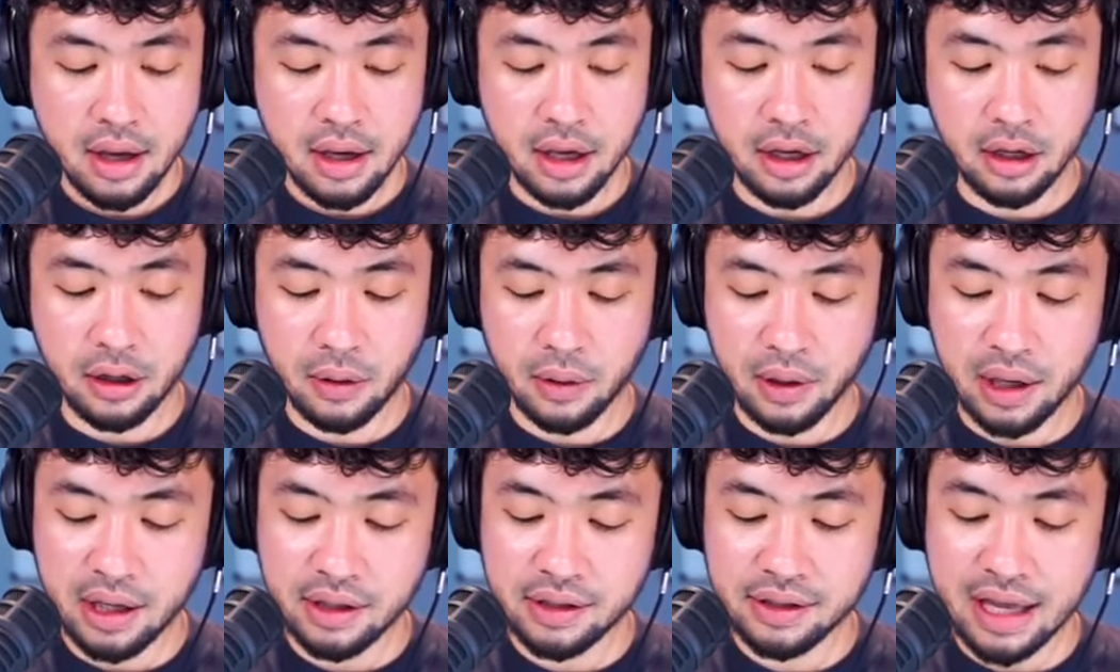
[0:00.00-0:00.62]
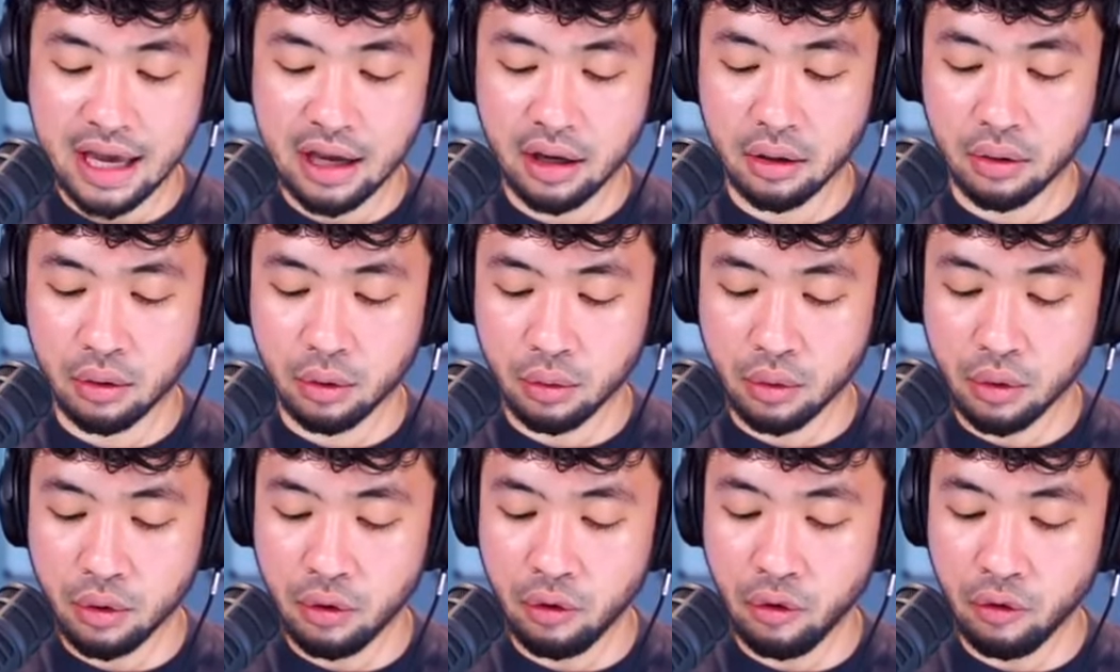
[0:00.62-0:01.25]
It creates that
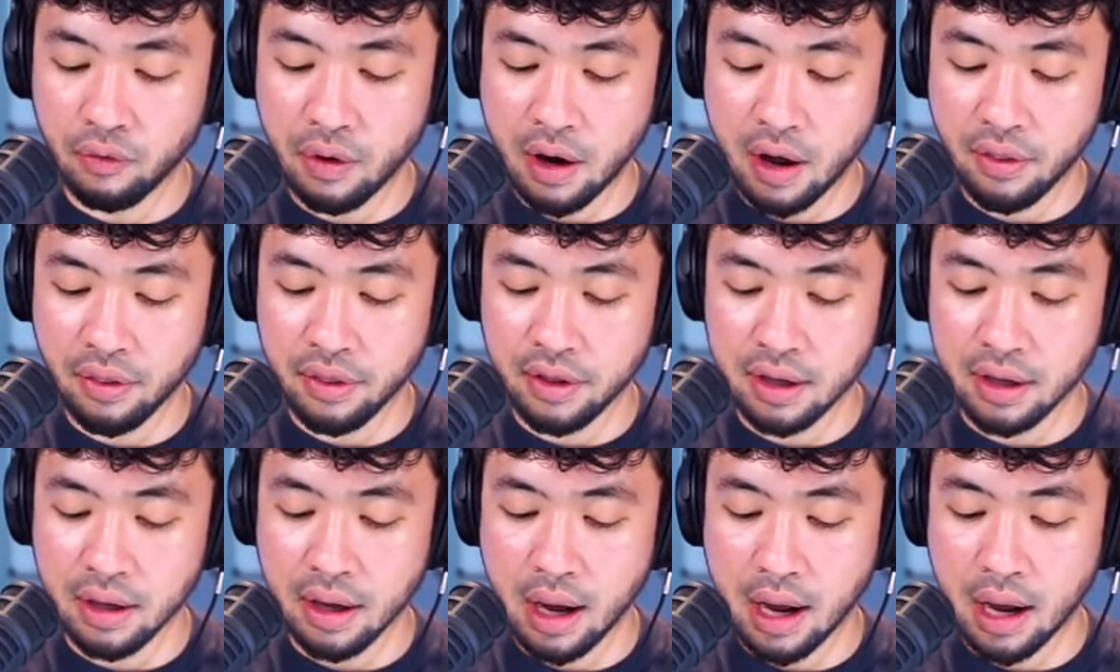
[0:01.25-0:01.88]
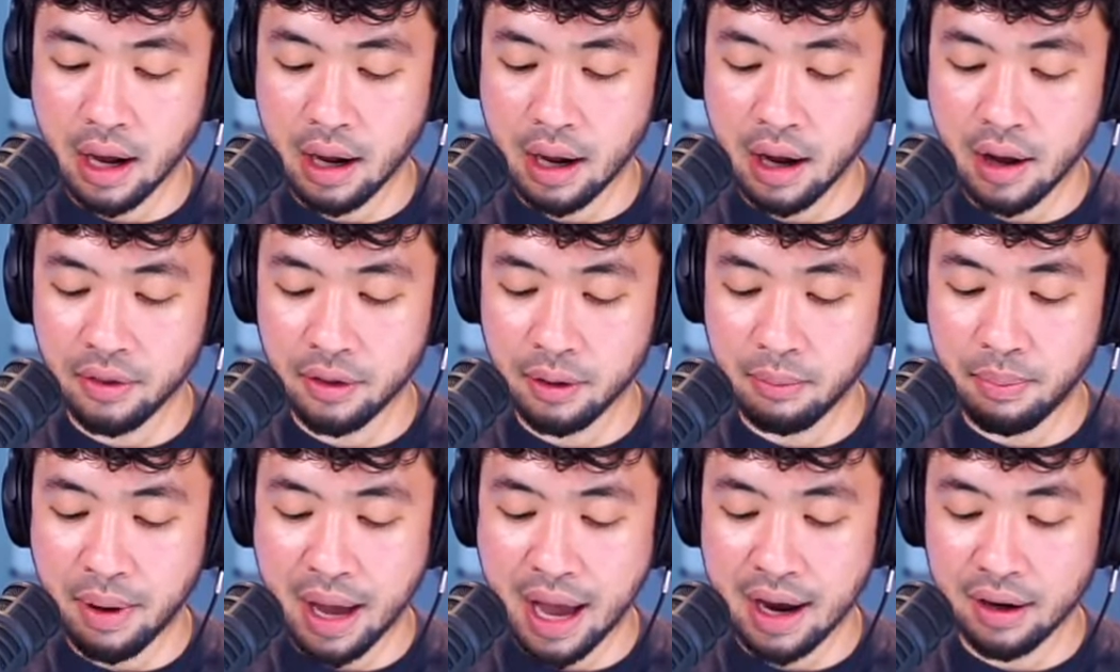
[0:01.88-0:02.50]
groove on
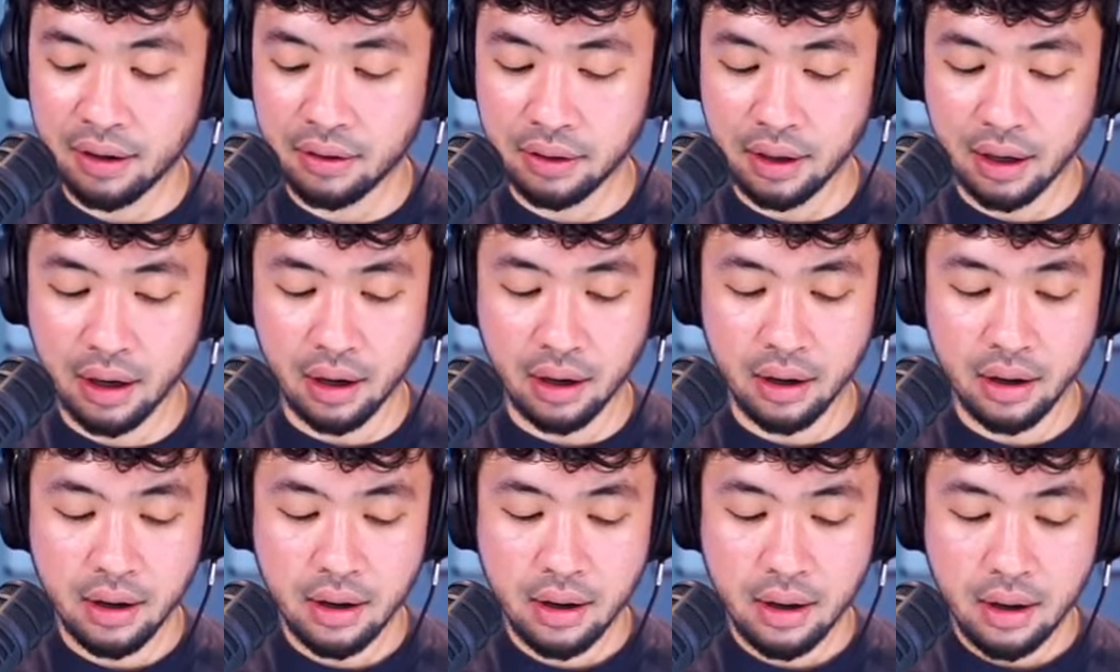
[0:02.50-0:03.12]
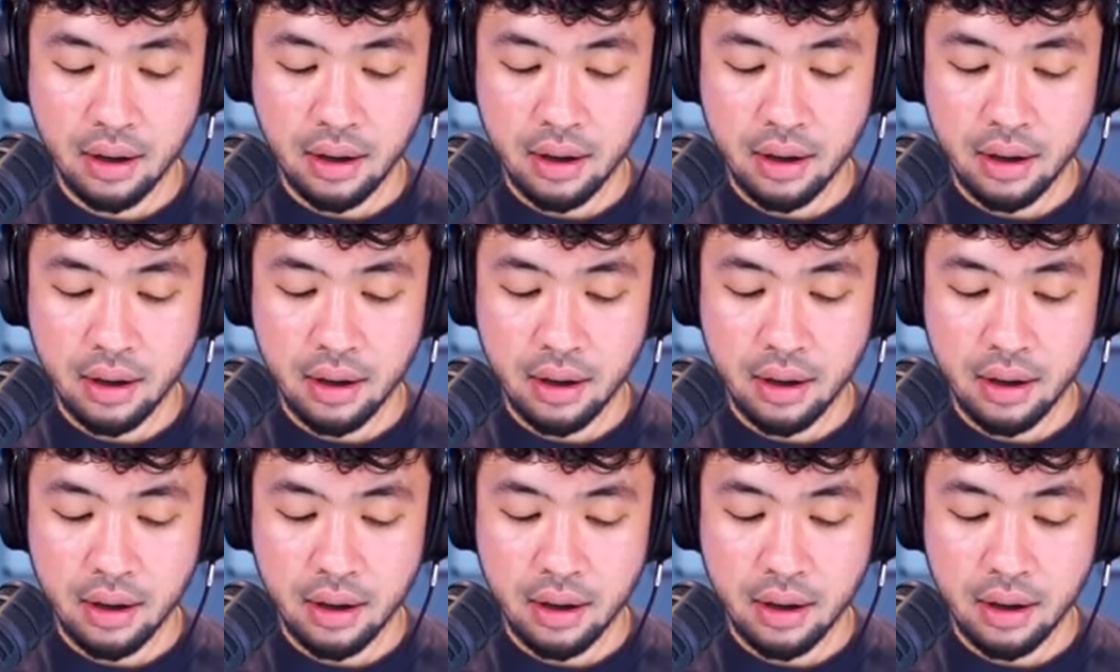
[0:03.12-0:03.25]
the back there,